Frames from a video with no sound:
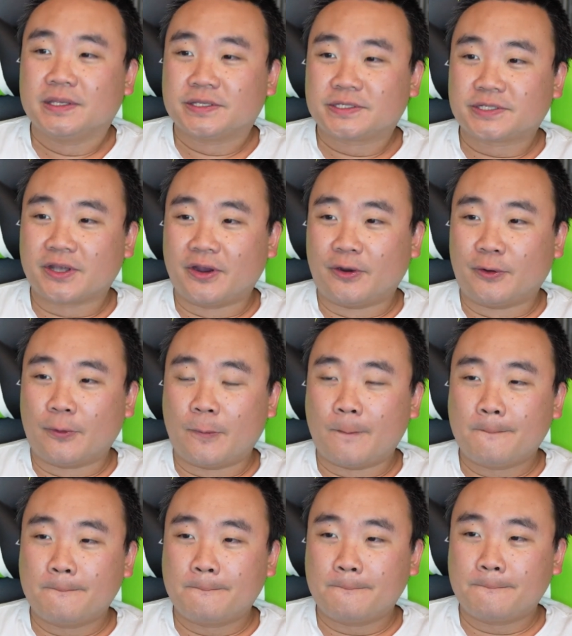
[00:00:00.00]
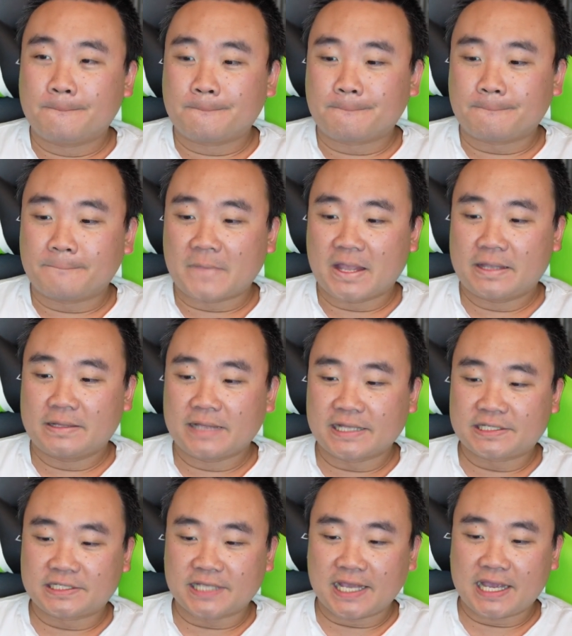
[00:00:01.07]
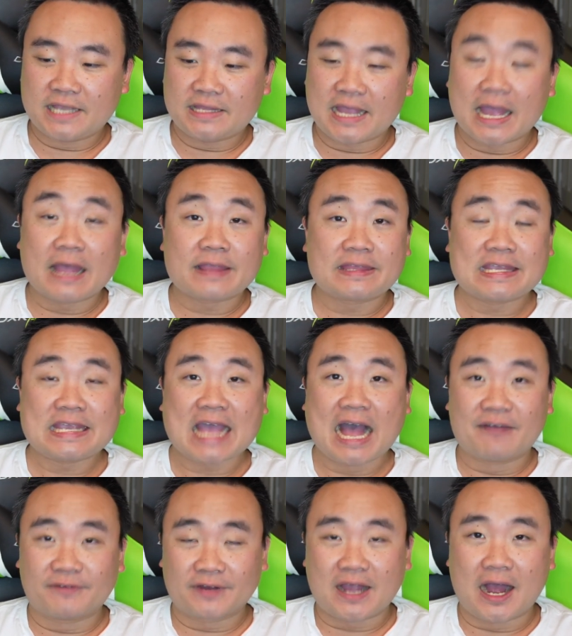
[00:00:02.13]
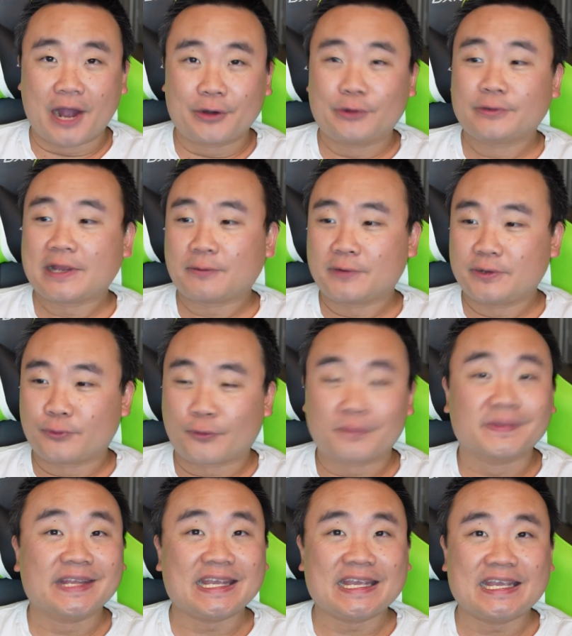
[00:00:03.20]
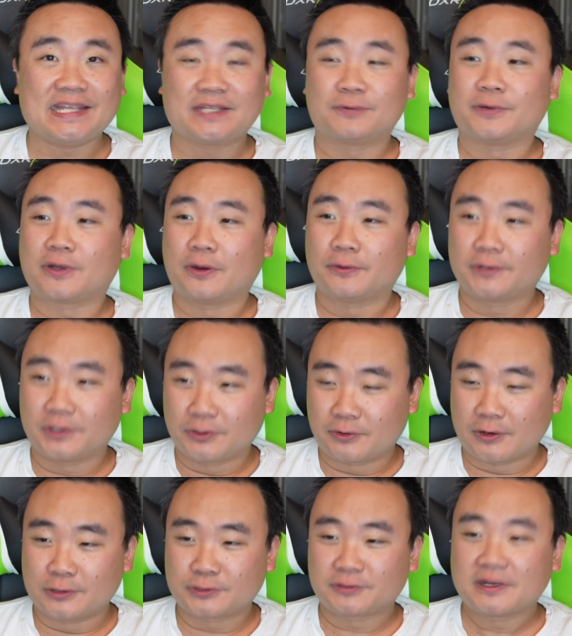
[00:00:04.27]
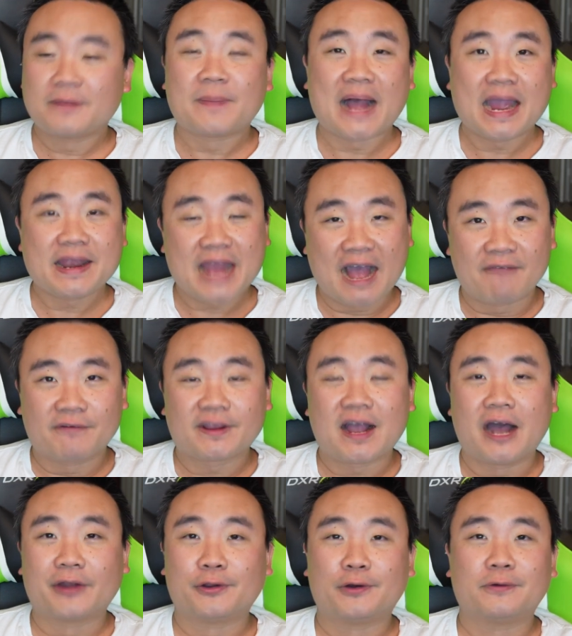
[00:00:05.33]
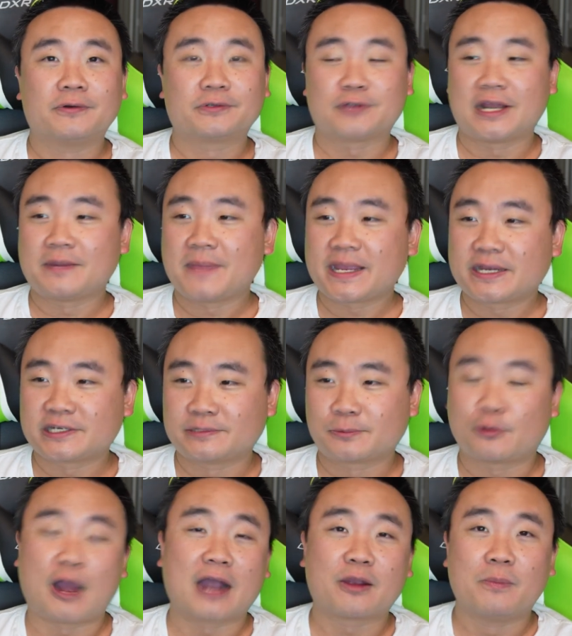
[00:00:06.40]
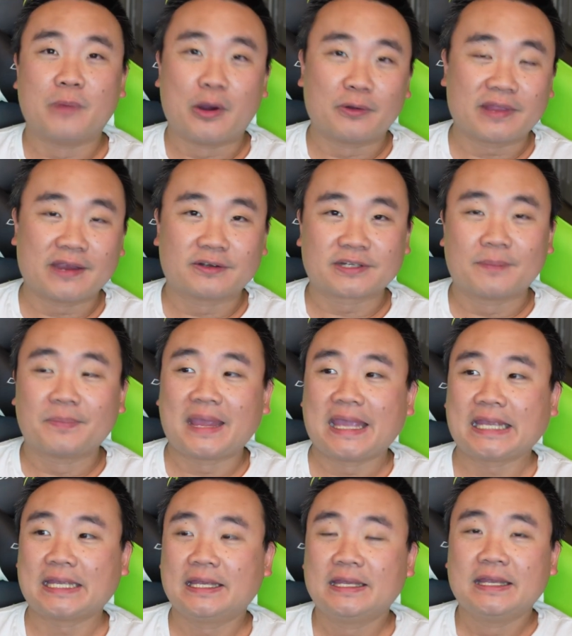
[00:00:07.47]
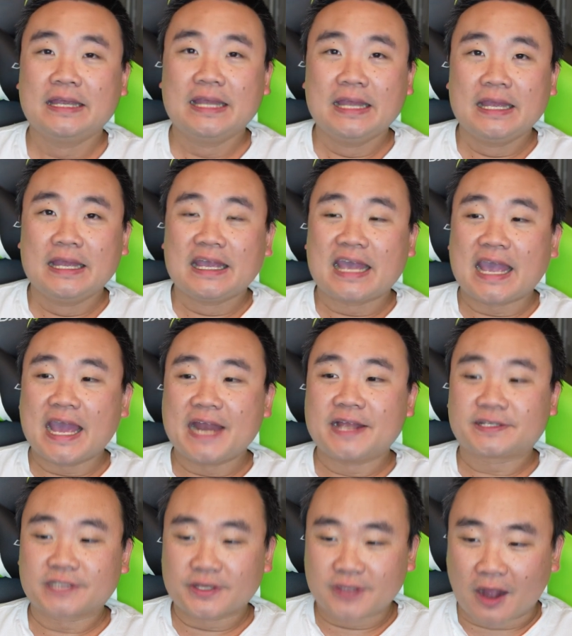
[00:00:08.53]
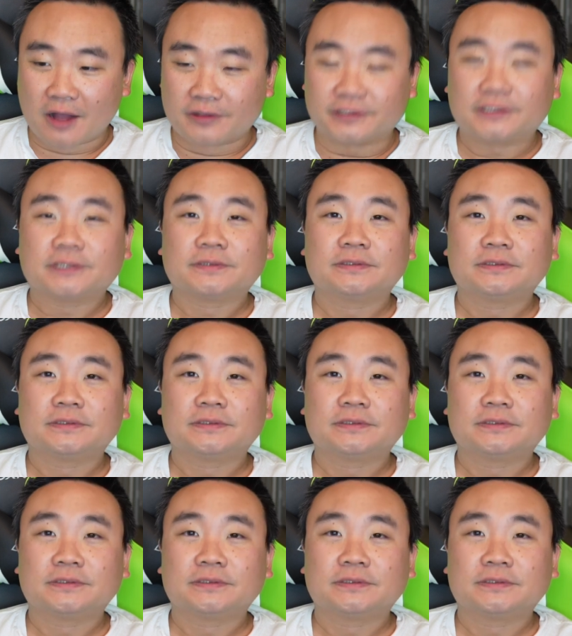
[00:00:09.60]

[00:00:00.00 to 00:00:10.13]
So let's say that the avocado that we normally eat, we go to the grocery, buy an avocado, we're trying to make some guacamole or something, and it's a dollar.